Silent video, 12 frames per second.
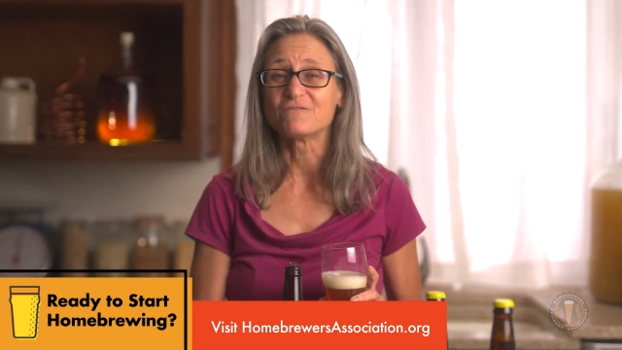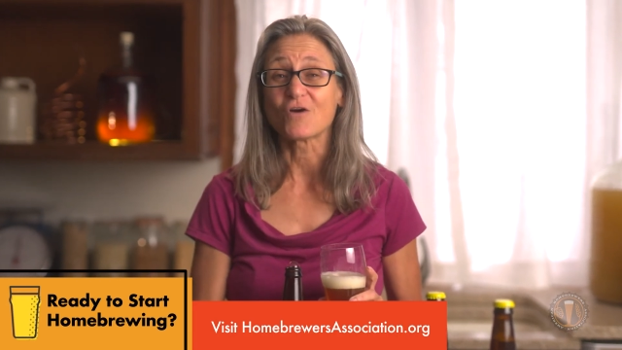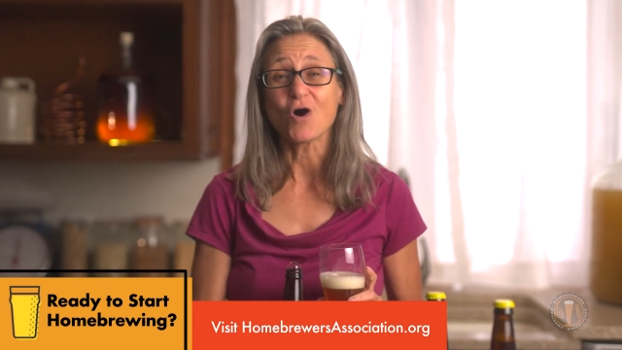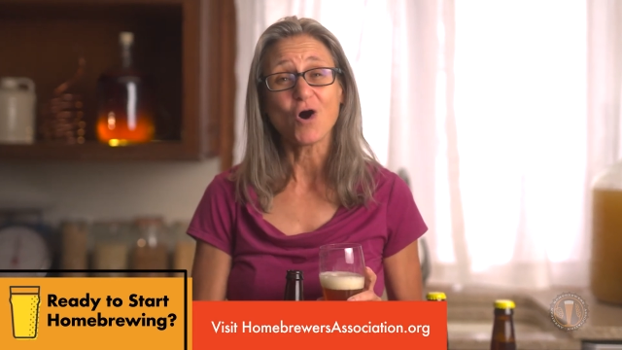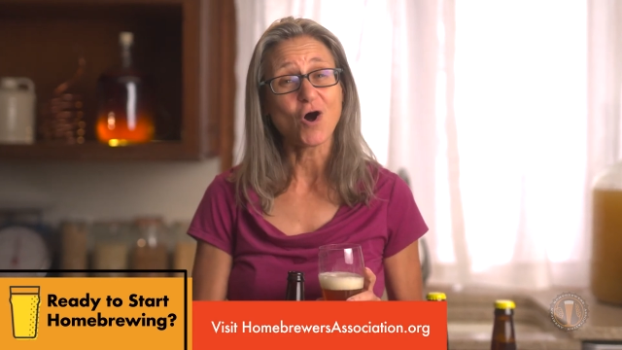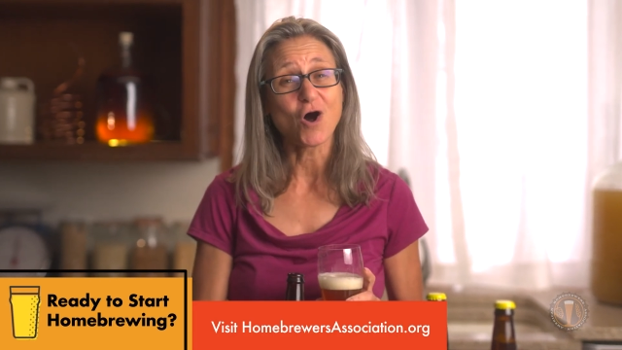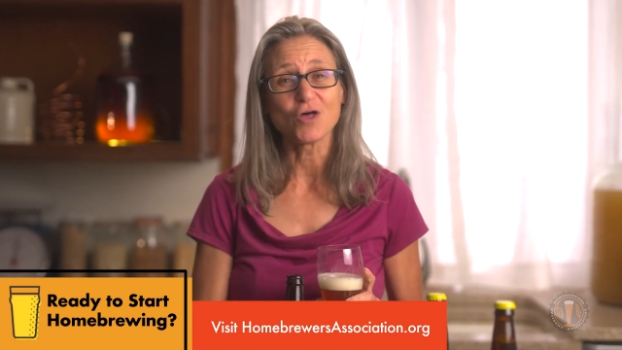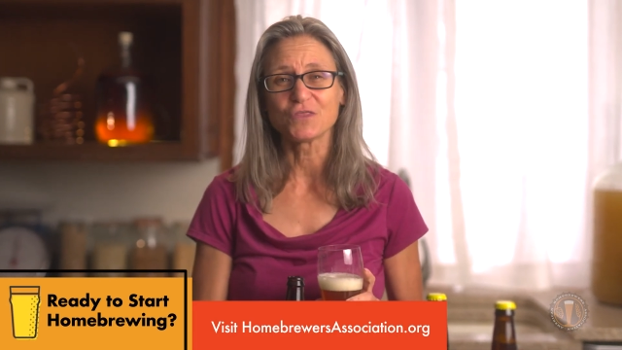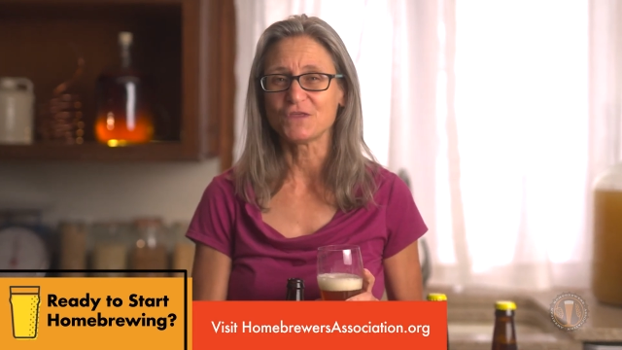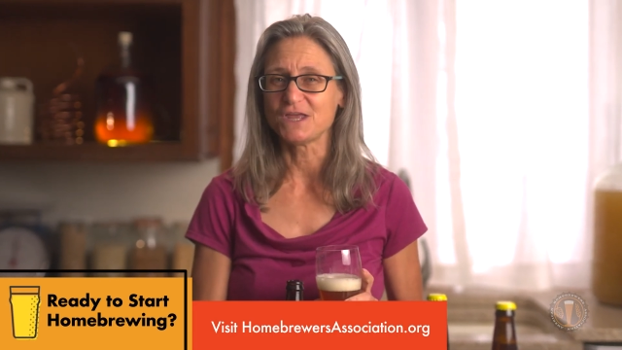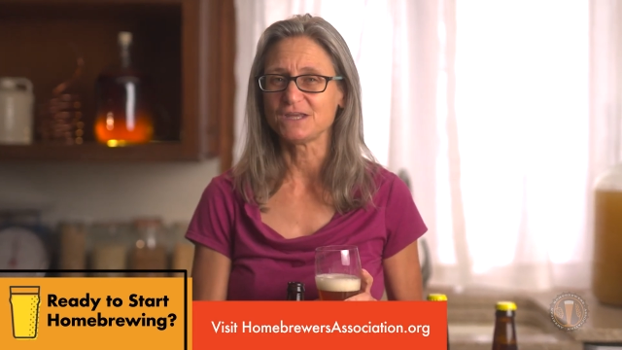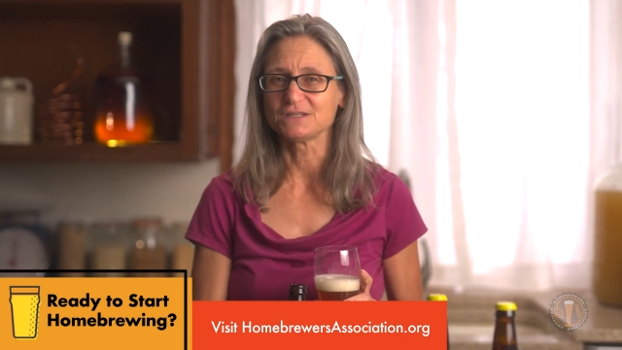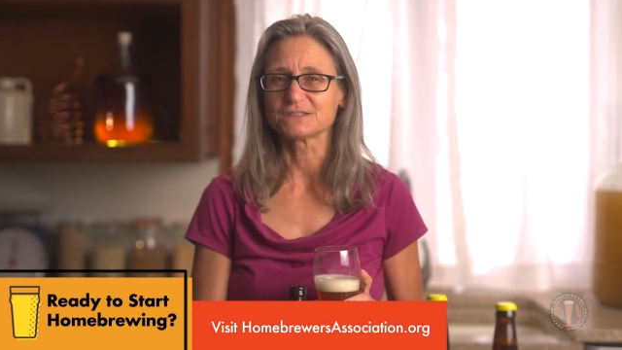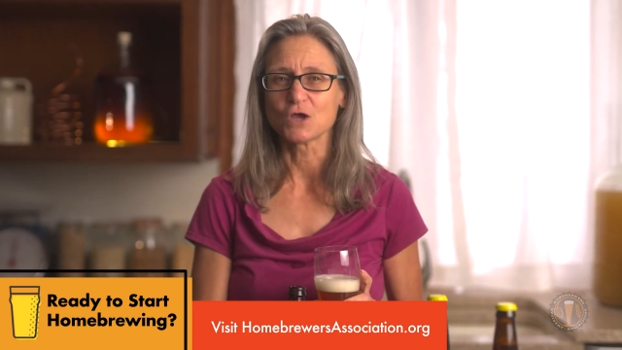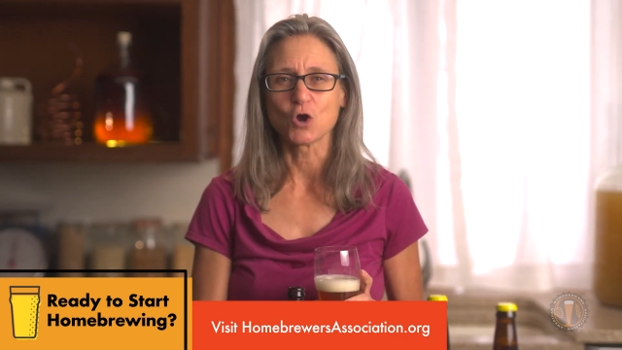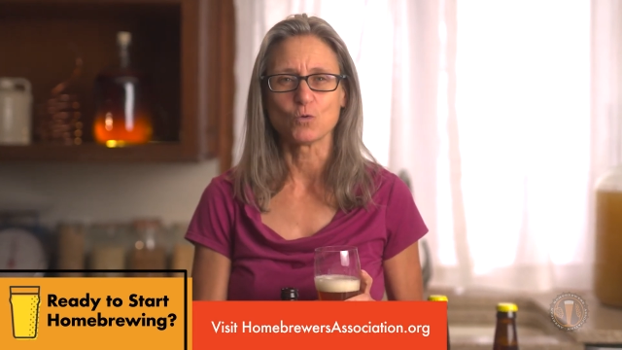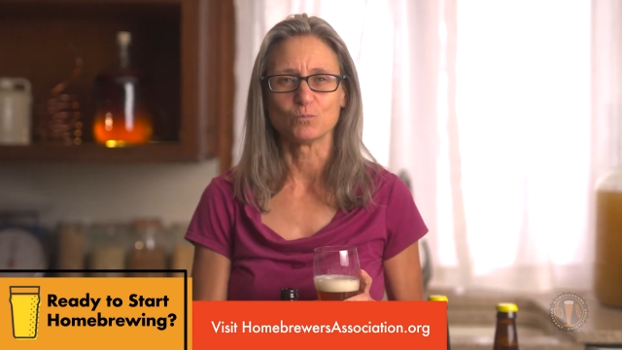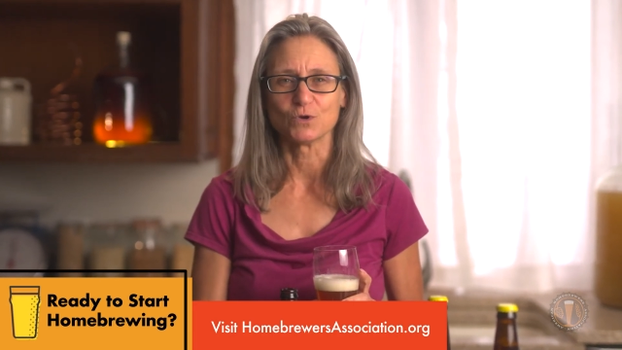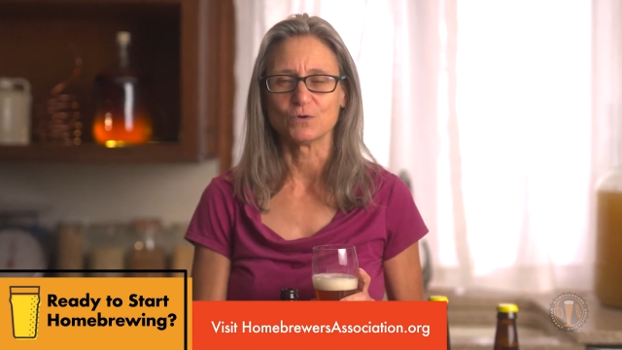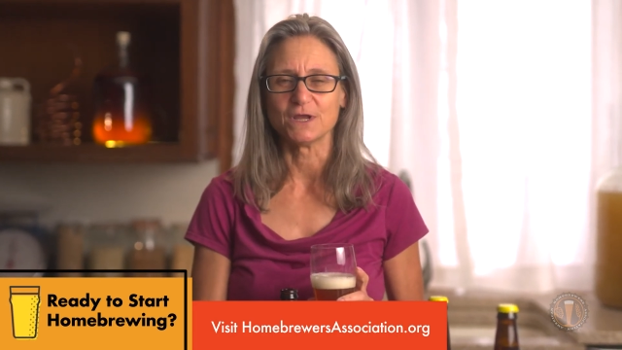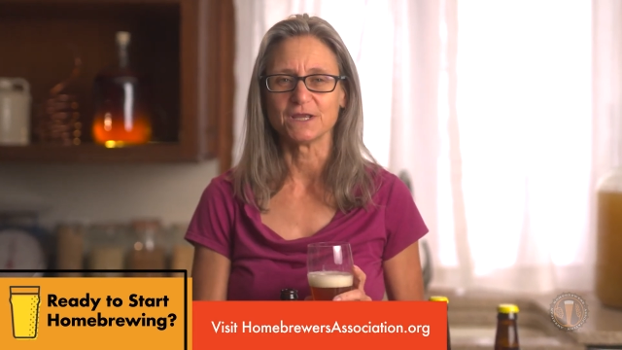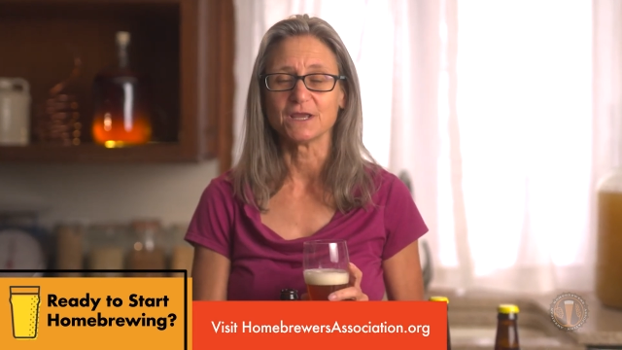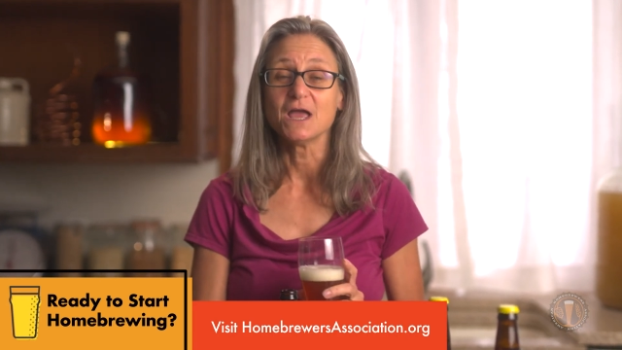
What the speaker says: for all things homebrewing.